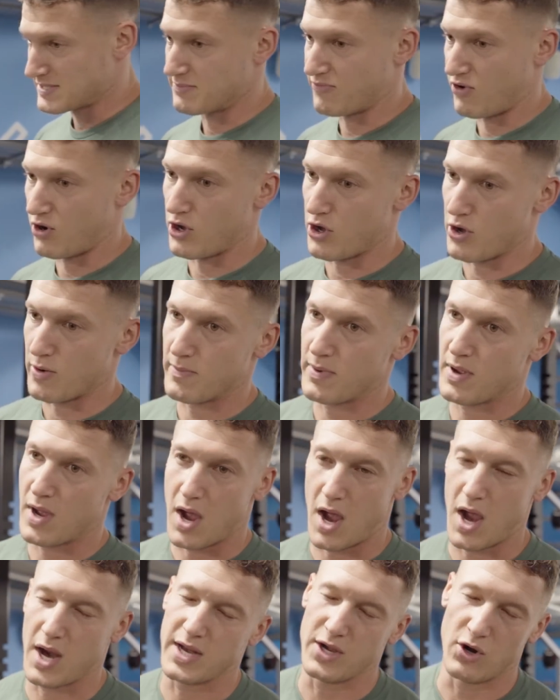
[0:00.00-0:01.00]
some volume.
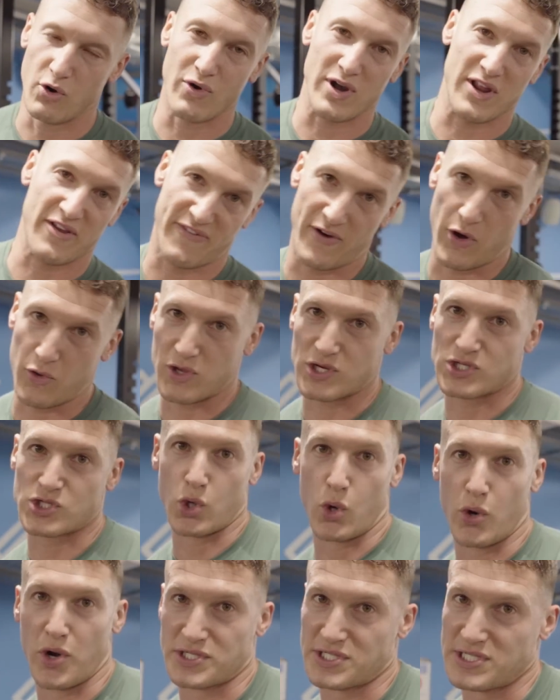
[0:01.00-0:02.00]
I can already feel the
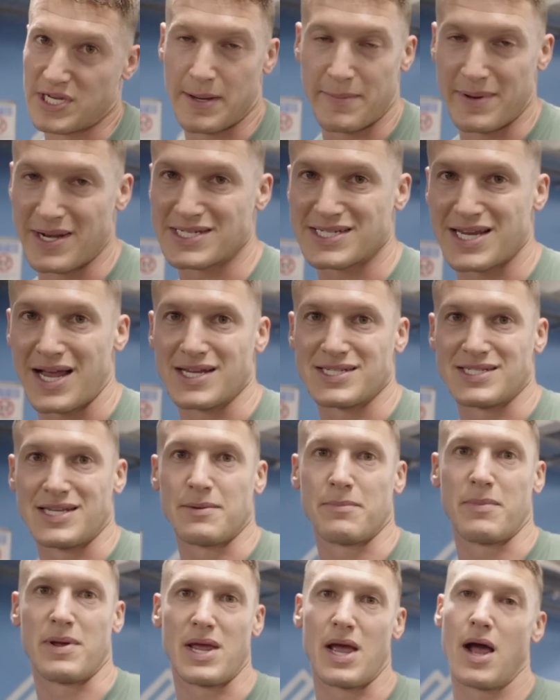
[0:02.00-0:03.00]
soreness is gonna be
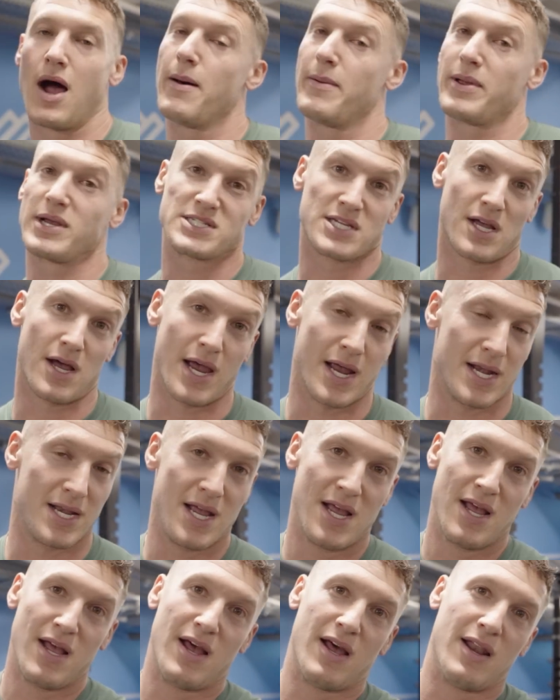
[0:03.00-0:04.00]
disgusting, but yeah, I'm excited.
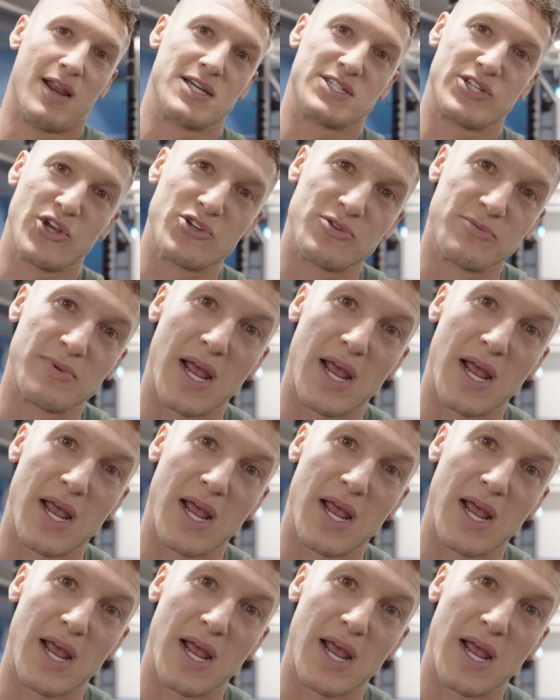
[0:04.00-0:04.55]
Let's do some